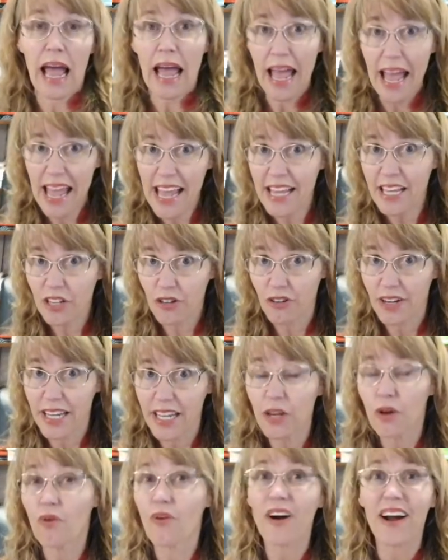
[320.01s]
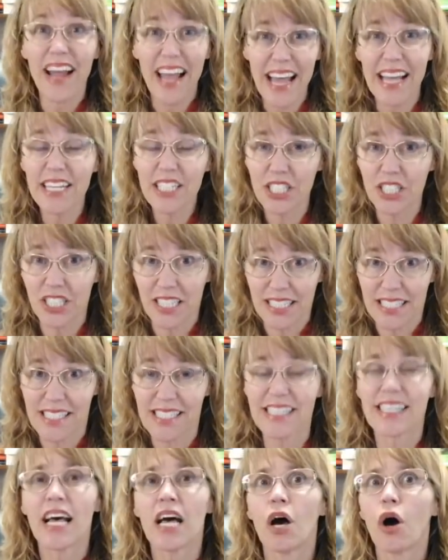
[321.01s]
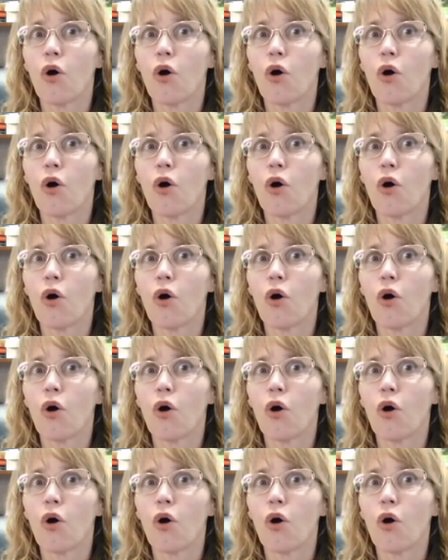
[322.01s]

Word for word: angry, or anxious,